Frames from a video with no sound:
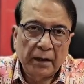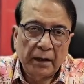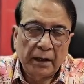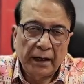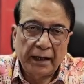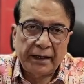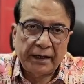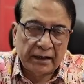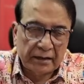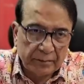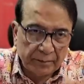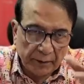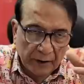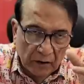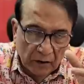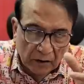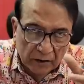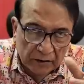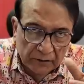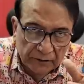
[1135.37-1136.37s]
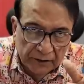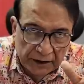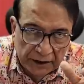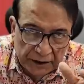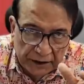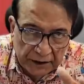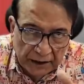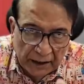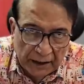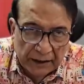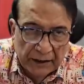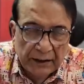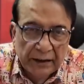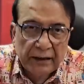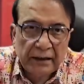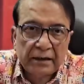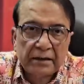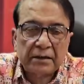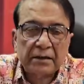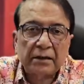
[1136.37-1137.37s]
It is because of the
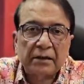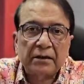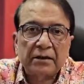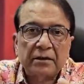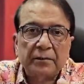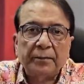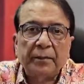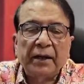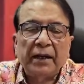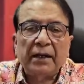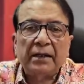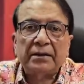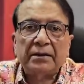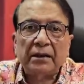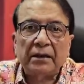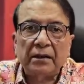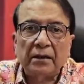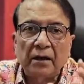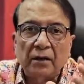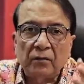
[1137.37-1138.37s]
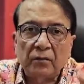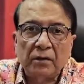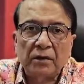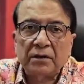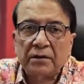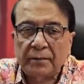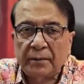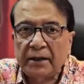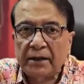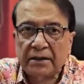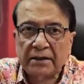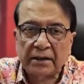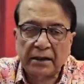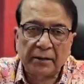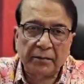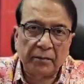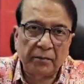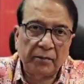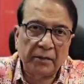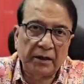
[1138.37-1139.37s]
Chinese space and counter space
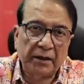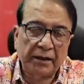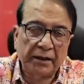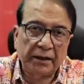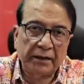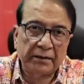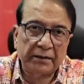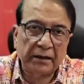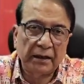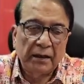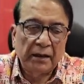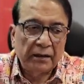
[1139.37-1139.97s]
capabilities